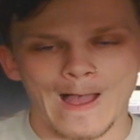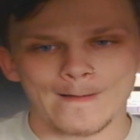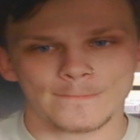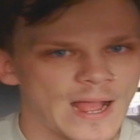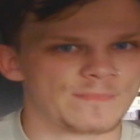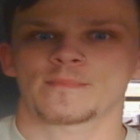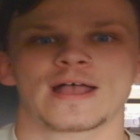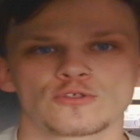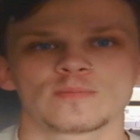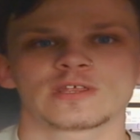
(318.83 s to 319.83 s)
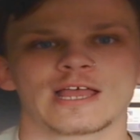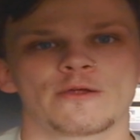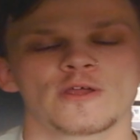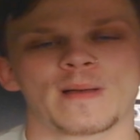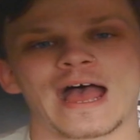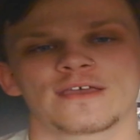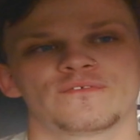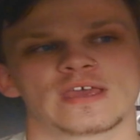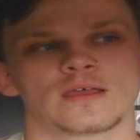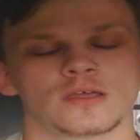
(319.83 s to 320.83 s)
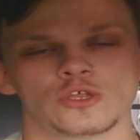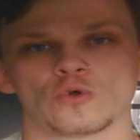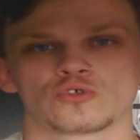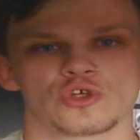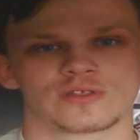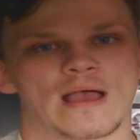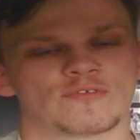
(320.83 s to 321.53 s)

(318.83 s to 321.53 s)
That'd be my dream scenario, but I think you'll just